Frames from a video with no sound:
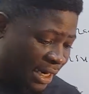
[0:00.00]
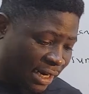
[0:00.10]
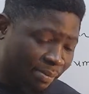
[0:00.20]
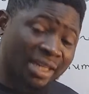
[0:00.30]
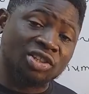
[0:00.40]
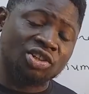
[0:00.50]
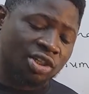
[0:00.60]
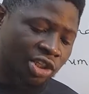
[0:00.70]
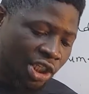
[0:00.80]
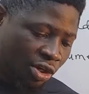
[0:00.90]
elementary
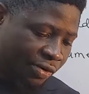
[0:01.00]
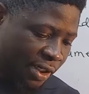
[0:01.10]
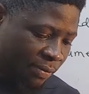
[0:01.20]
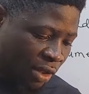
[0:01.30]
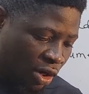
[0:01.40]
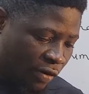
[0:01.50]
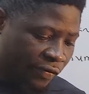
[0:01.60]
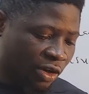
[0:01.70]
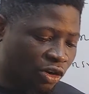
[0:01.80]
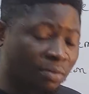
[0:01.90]
theory of
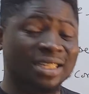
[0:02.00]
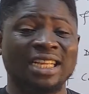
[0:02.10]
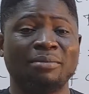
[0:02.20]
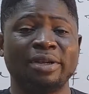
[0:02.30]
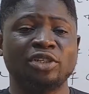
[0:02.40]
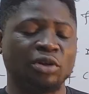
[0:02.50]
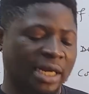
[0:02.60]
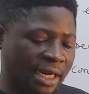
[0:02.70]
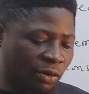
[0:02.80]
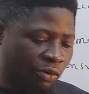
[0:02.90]
income determination,
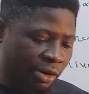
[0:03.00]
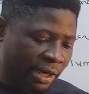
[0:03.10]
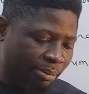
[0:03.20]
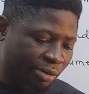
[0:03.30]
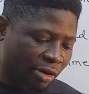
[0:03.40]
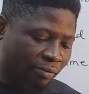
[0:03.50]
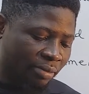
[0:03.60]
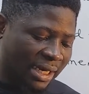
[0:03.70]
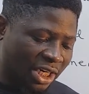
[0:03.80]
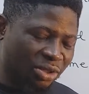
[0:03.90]
and
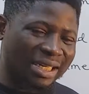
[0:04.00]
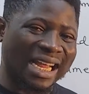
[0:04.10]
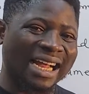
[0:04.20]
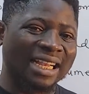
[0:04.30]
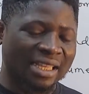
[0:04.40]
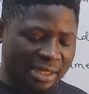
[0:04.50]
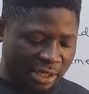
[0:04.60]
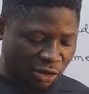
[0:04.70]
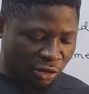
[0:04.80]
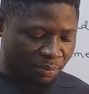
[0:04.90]
equilibrium national
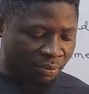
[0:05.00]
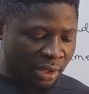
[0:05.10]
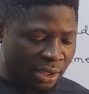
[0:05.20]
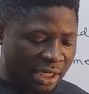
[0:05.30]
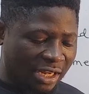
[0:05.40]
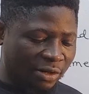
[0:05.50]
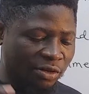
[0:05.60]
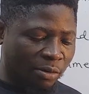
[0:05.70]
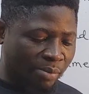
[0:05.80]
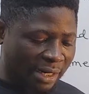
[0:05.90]
income. Then
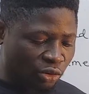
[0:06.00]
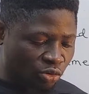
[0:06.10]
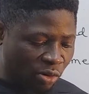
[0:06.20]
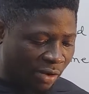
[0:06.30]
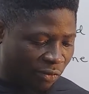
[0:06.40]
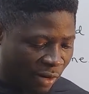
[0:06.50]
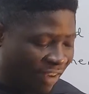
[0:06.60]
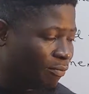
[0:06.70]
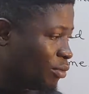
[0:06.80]
number 12, we have